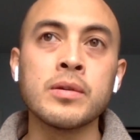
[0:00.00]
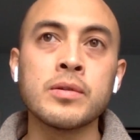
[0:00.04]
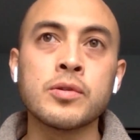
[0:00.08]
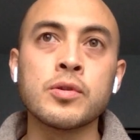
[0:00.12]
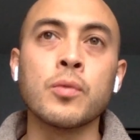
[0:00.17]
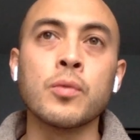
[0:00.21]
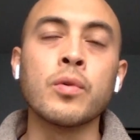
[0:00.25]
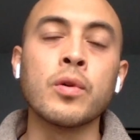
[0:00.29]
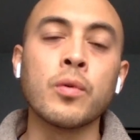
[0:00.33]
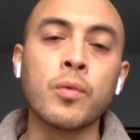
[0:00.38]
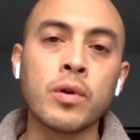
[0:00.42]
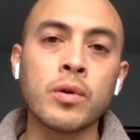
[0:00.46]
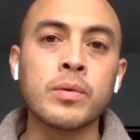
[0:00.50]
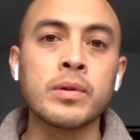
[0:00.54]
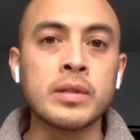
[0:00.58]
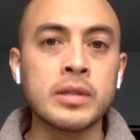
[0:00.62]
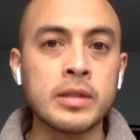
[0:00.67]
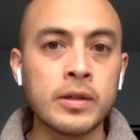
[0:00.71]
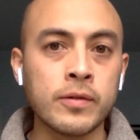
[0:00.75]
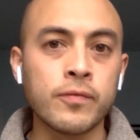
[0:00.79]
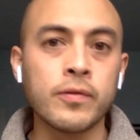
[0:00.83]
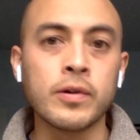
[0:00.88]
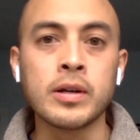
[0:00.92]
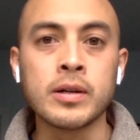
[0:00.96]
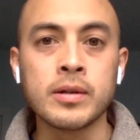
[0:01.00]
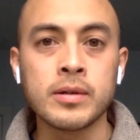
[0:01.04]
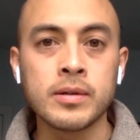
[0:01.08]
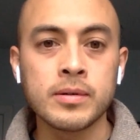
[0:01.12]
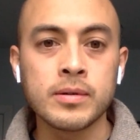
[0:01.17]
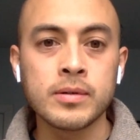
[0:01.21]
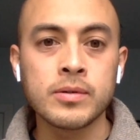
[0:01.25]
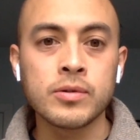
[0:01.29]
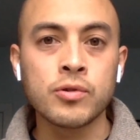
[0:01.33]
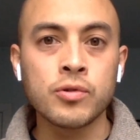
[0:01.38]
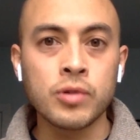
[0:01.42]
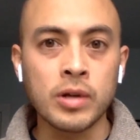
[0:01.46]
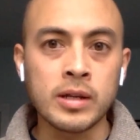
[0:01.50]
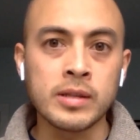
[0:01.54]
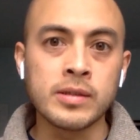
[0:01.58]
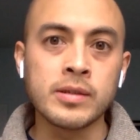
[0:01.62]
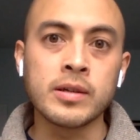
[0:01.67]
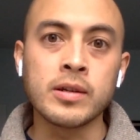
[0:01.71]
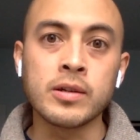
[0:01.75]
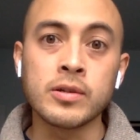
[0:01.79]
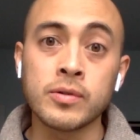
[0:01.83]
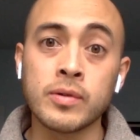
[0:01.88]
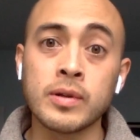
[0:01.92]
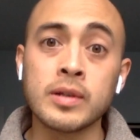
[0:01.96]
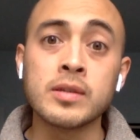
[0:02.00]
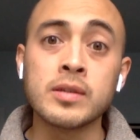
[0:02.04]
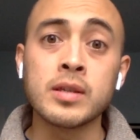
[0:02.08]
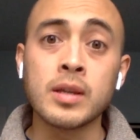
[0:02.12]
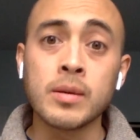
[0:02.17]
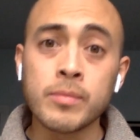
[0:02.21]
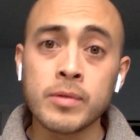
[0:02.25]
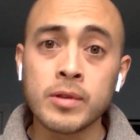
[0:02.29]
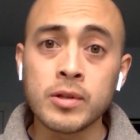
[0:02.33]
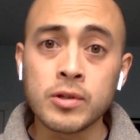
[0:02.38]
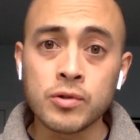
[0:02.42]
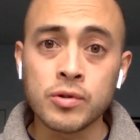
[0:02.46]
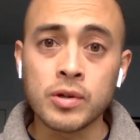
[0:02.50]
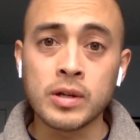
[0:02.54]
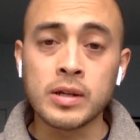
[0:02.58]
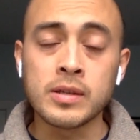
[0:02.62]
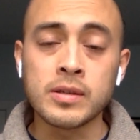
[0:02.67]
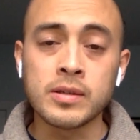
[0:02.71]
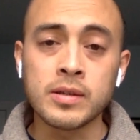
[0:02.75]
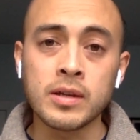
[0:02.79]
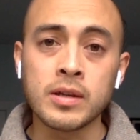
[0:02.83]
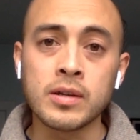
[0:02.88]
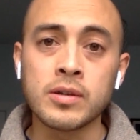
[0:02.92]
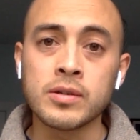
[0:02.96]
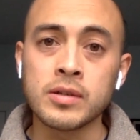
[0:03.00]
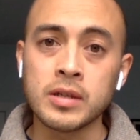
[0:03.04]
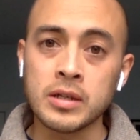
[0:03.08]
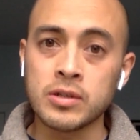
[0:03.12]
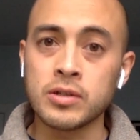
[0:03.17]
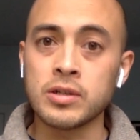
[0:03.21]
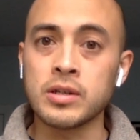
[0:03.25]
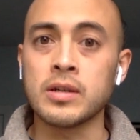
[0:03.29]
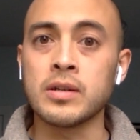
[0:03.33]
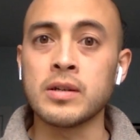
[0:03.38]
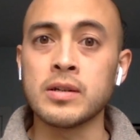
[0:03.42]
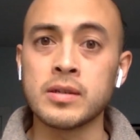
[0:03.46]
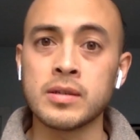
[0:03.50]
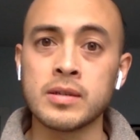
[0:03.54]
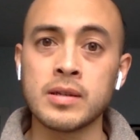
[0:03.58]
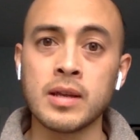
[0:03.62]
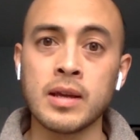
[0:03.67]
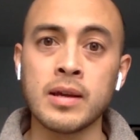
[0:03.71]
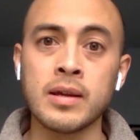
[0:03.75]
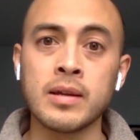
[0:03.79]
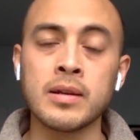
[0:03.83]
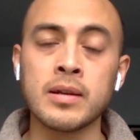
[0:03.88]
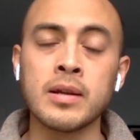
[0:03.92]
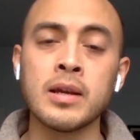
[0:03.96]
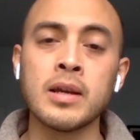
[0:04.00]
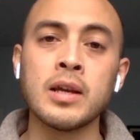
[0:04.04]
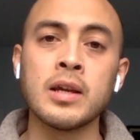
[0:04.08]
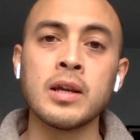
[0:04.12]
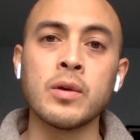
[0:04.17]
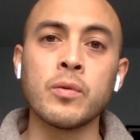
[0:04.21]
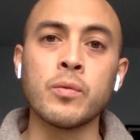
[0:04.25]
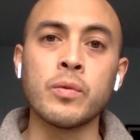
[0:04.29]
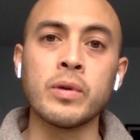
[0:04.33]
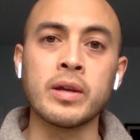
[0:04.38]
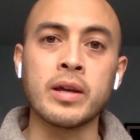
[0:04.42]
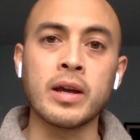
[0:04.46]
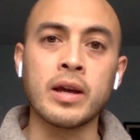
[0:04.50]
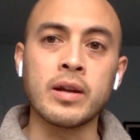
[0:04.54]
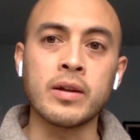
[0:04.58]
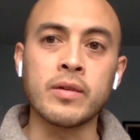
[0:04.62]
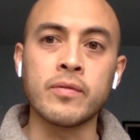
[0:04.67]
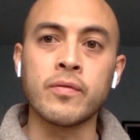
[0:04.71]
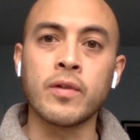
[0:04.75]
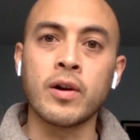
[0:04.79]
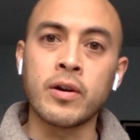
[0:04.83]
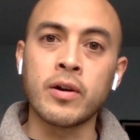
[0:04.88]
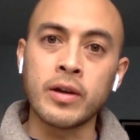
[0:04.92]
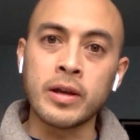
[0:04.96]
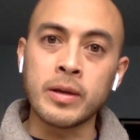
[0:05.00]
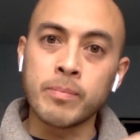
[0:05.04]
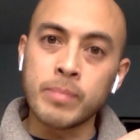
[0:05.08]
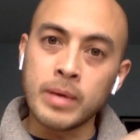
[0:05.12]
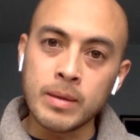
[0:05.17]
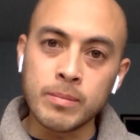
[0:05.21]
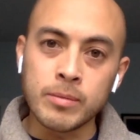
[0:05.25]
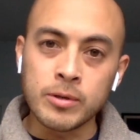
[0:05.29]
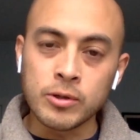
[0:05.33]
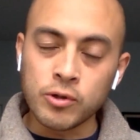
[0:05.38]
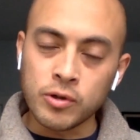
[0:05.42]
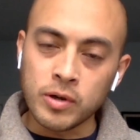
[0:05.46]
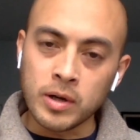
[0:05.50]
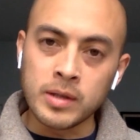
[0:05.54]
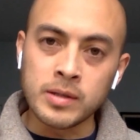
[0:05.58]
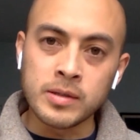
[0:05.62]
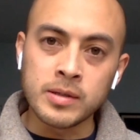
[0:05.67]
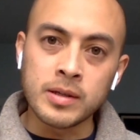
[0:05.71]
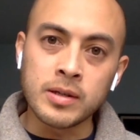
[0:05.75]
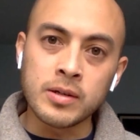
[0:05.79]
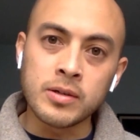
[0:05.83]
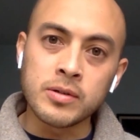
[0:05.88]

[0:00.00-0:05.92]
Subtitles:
we work with different translators, right? Some of the translators, like Shelly said, we kind of are like baby